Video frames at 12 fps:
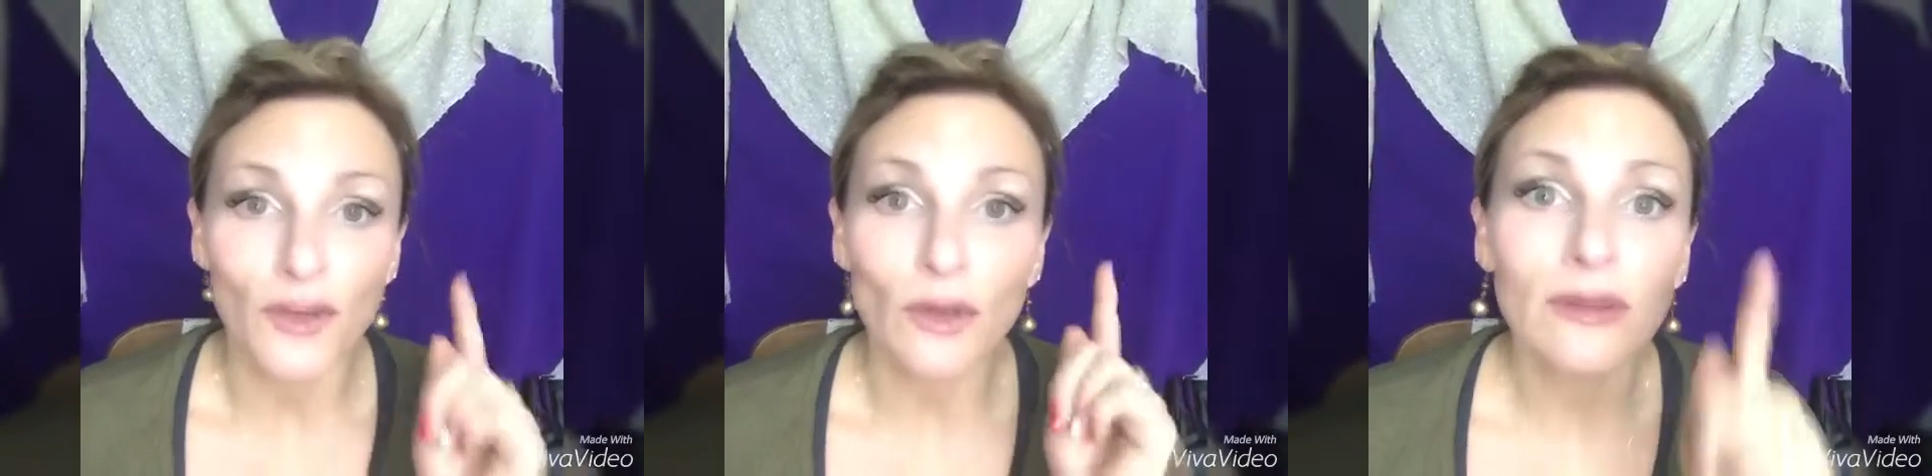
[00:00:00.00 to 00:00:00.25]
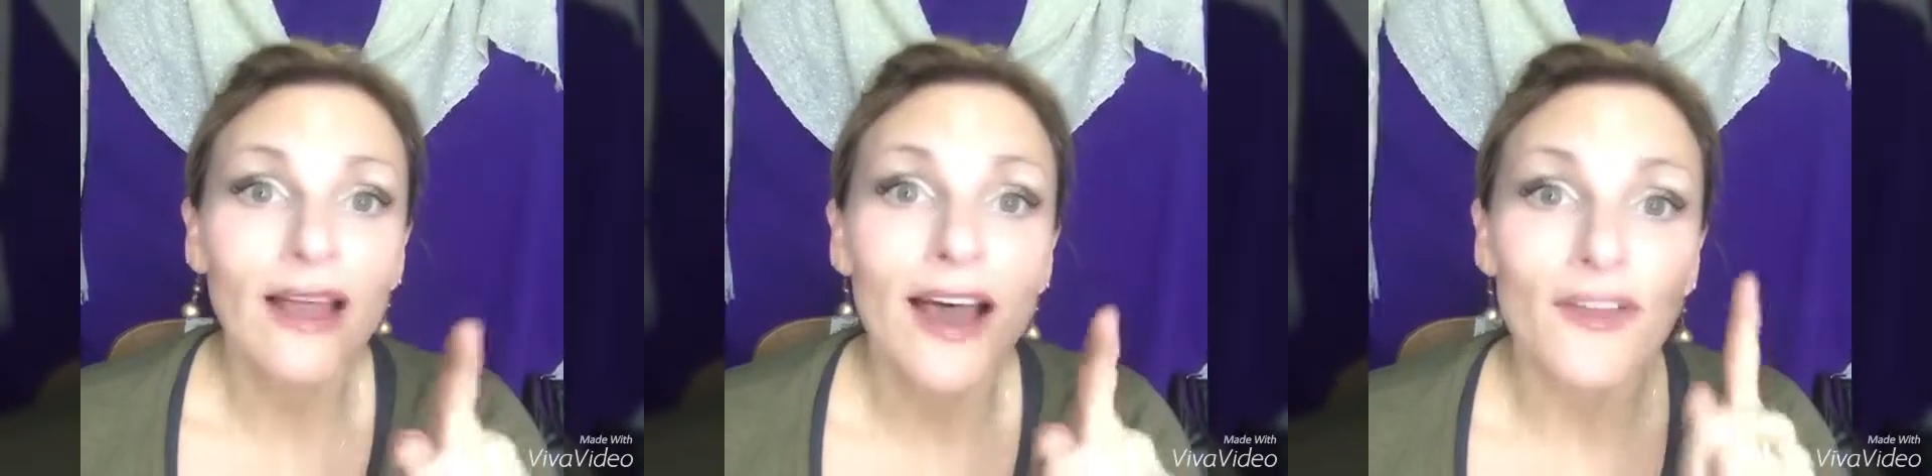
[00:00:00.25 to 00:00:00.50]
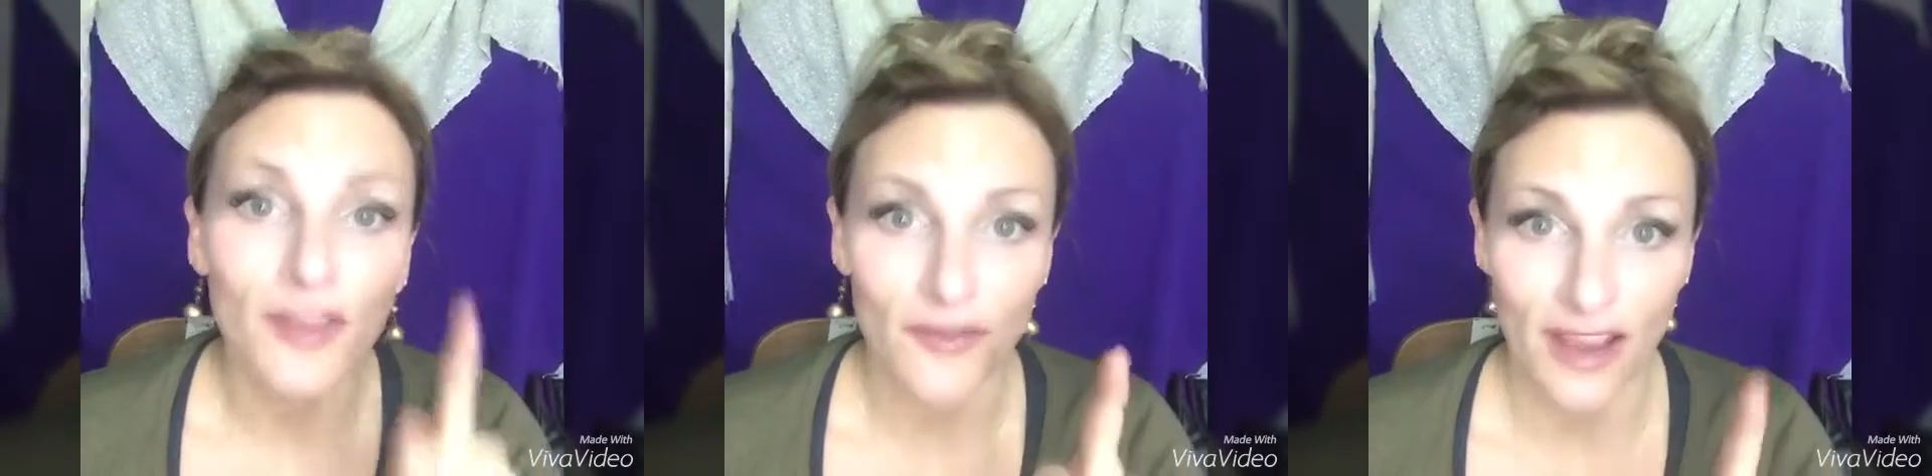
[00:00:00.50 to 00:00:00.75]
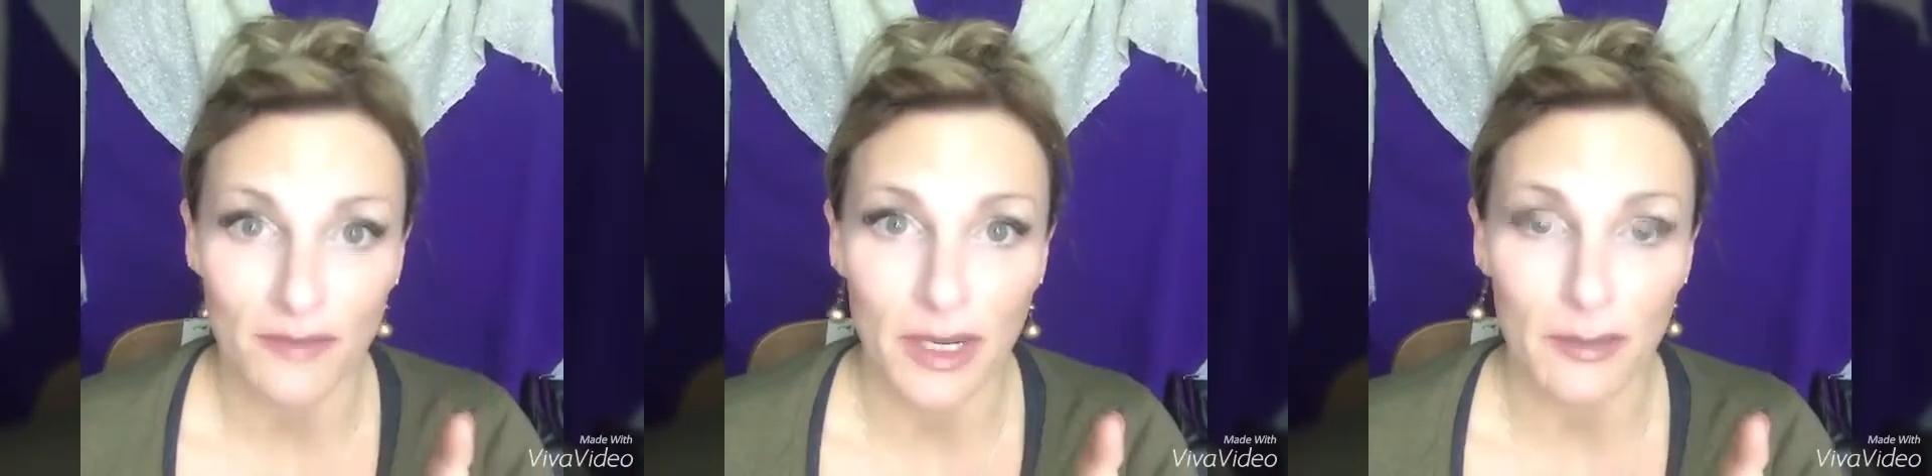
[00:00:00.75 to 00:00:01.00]
If you
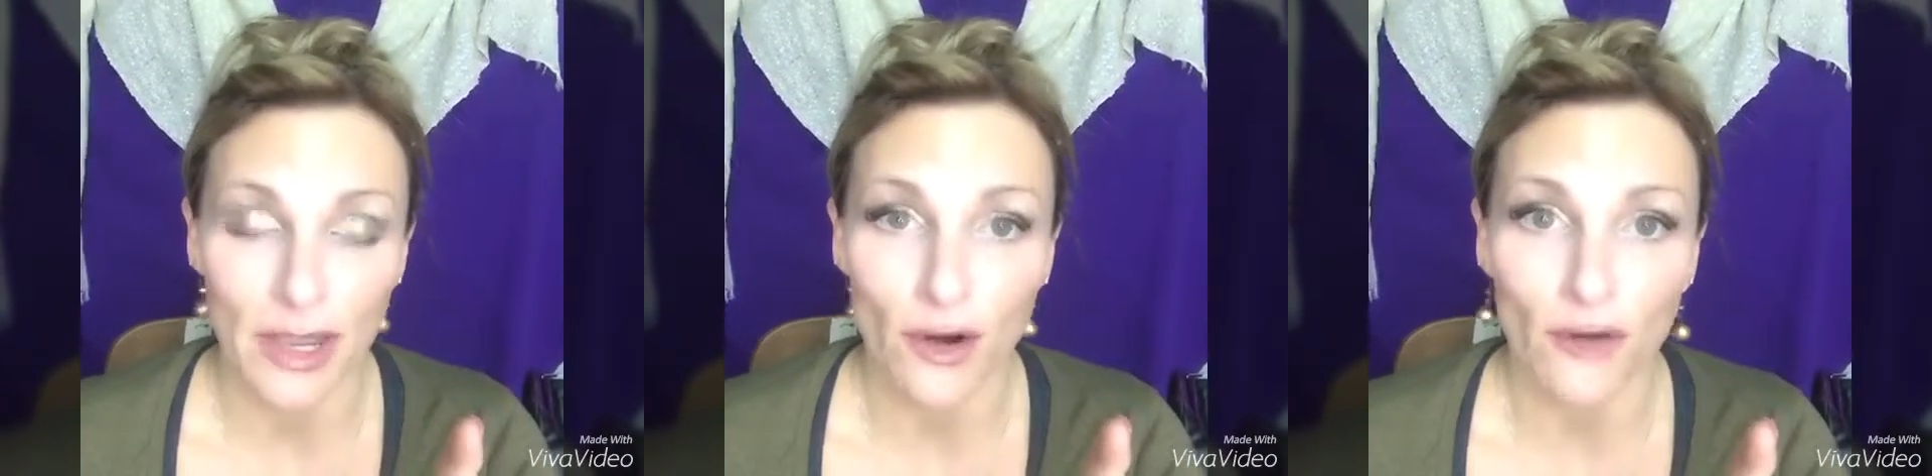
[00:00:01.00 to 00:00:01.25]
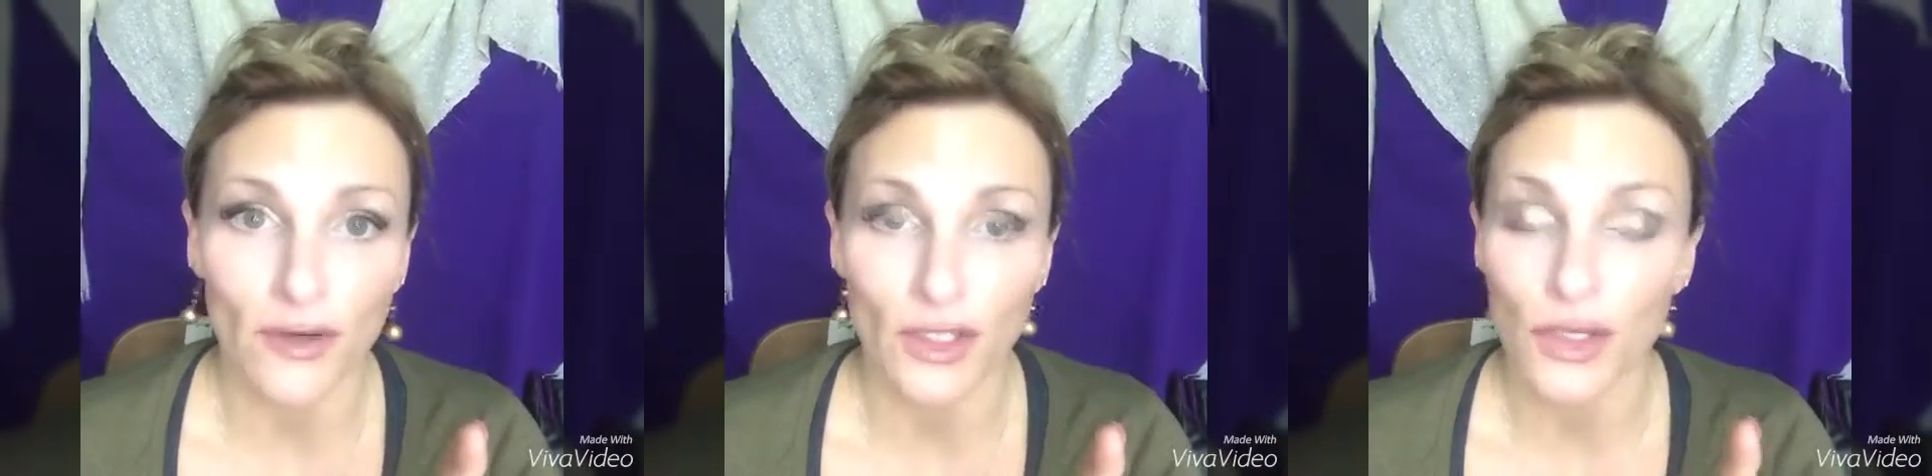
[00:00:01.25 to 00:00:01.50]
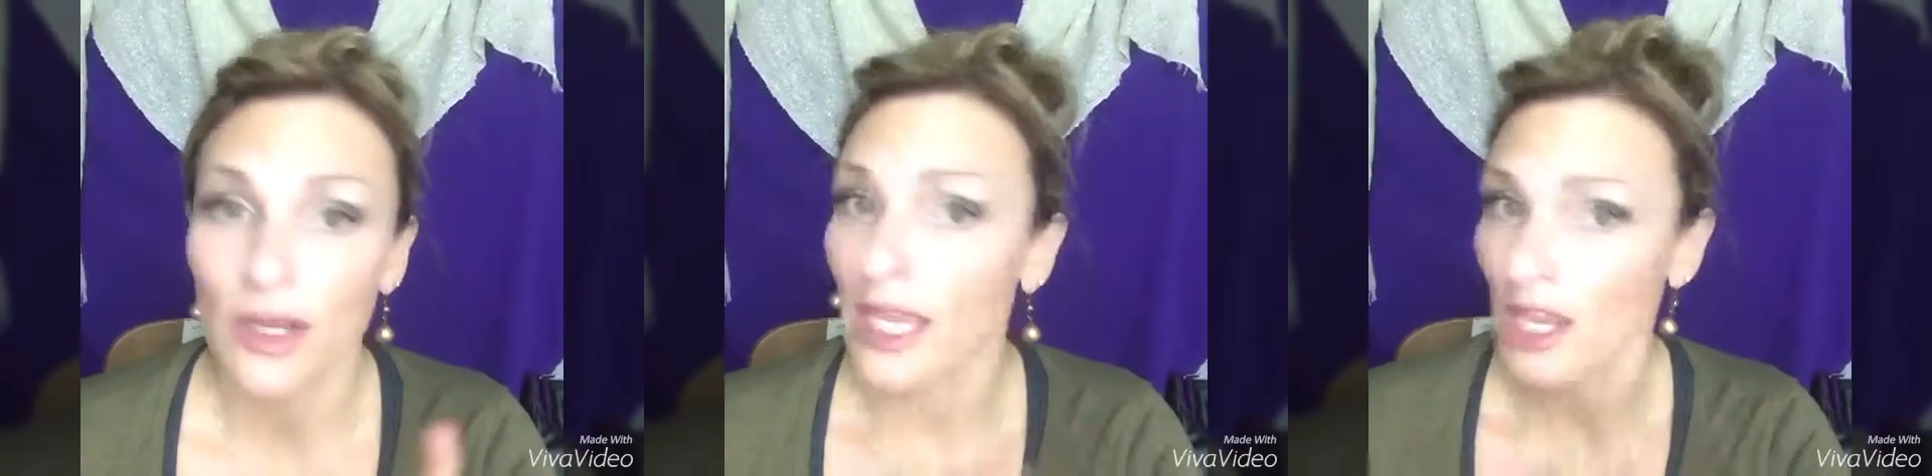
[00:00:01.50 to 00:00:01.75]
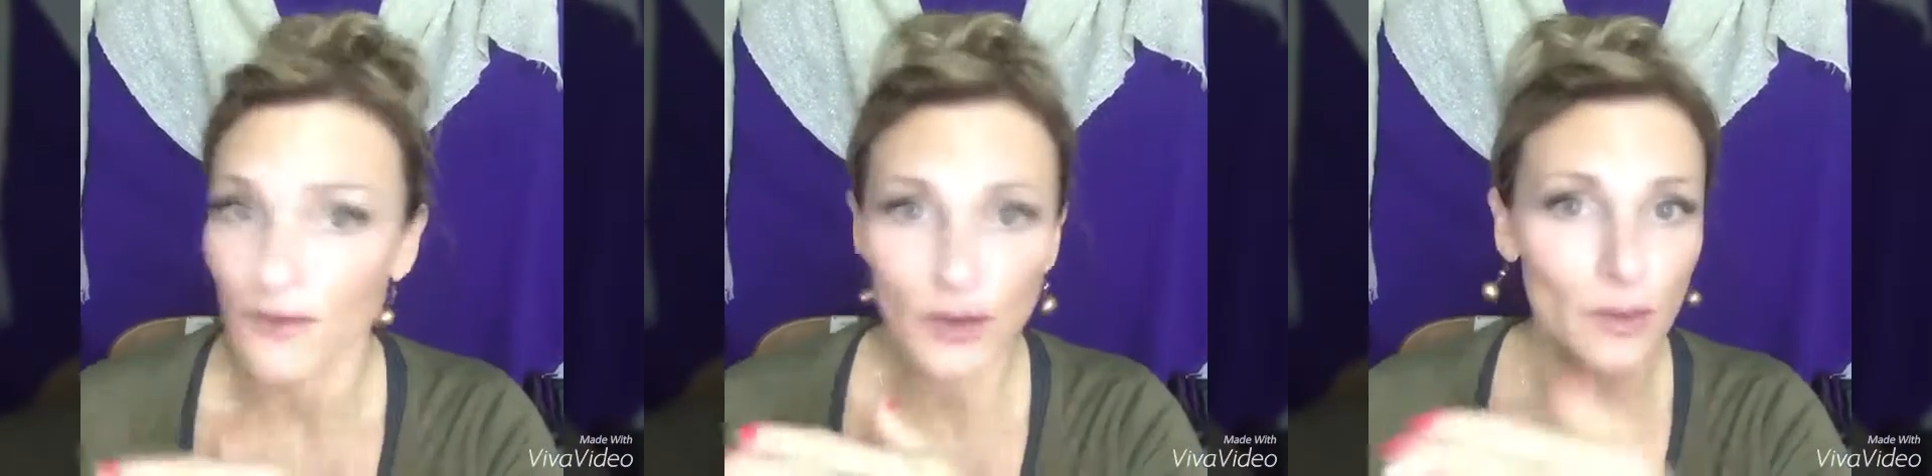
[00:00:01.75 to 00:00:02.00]
love the 5-minute makeovers,